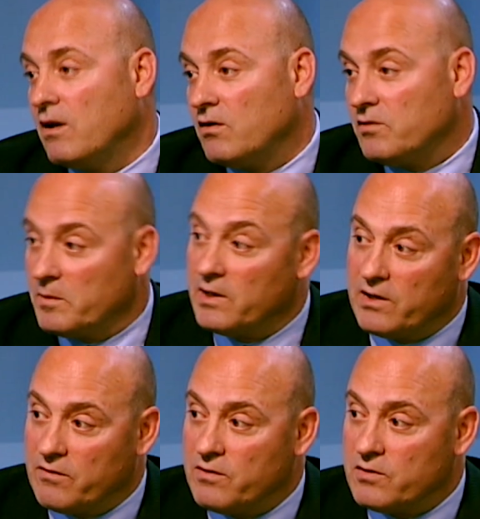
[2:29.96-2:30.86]

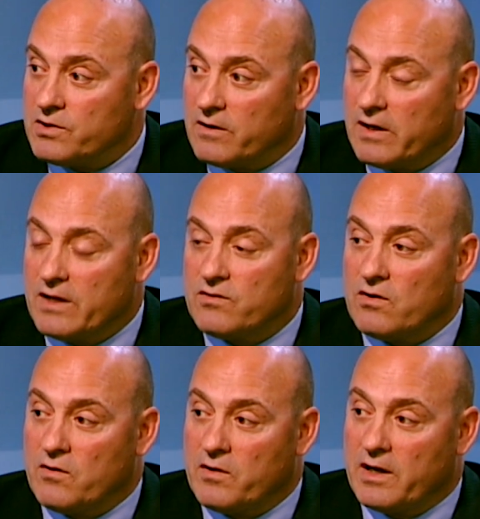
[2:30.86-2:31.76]
ultimately in the future. And
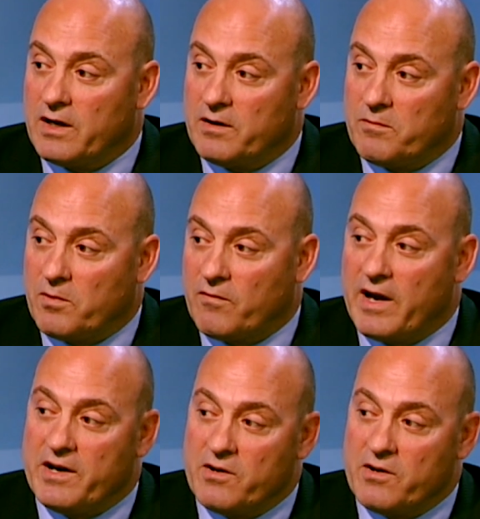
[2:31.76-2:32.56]
so it could provide